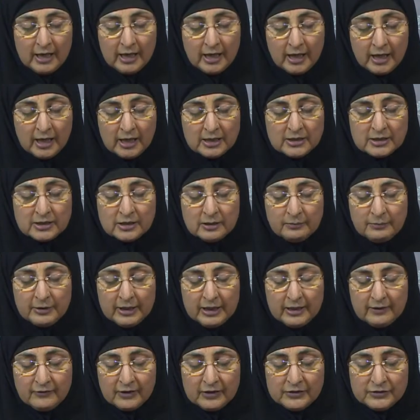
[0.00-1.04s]
Urge the
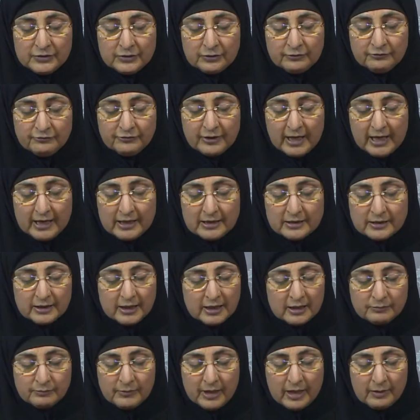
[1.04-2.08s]
believers to fight.
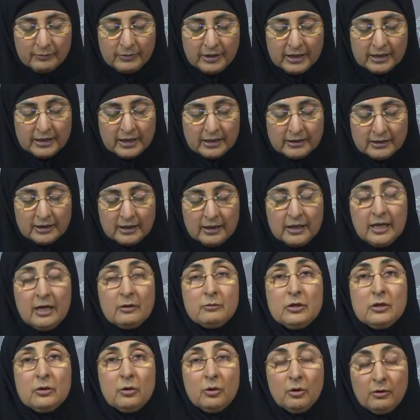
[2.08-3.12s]
It may be that Allah
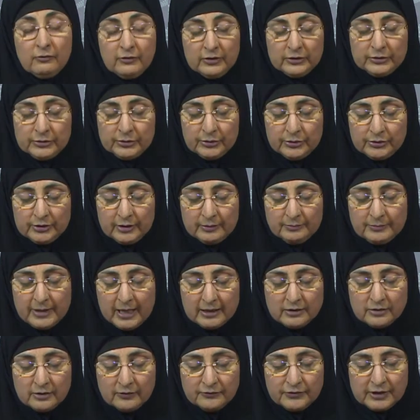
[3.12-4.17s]
will overthrow the
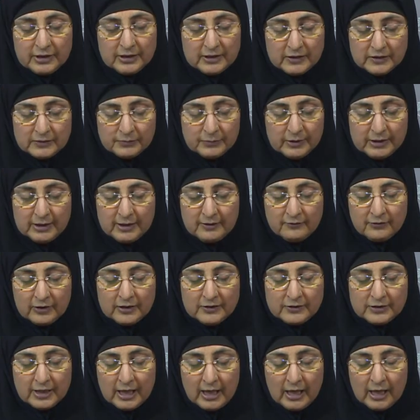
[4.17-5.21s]
might of the
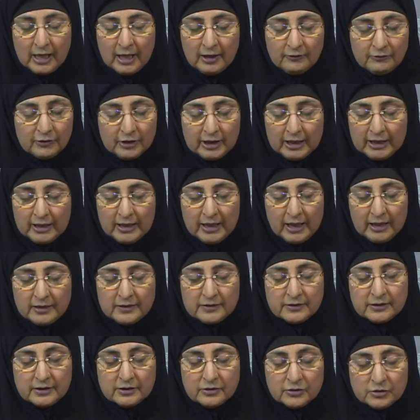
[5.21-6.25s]
disbelievers, for Allah
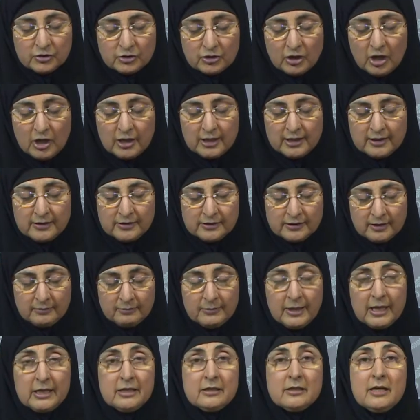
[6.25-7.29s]
is the strongest
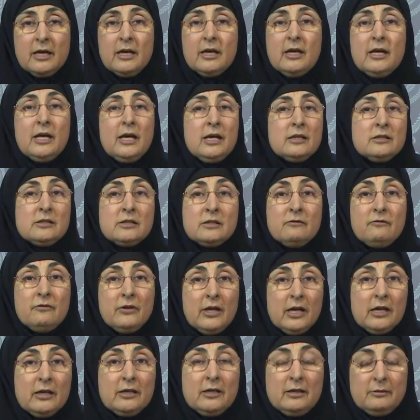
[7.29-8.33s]
in might and
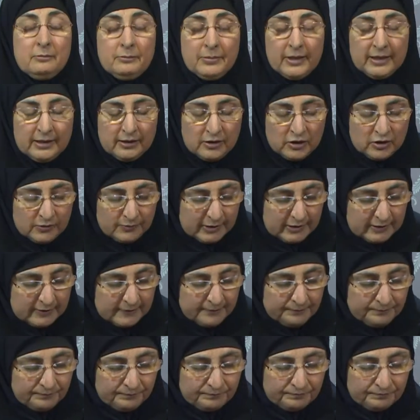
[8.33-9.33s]
severe in punishment.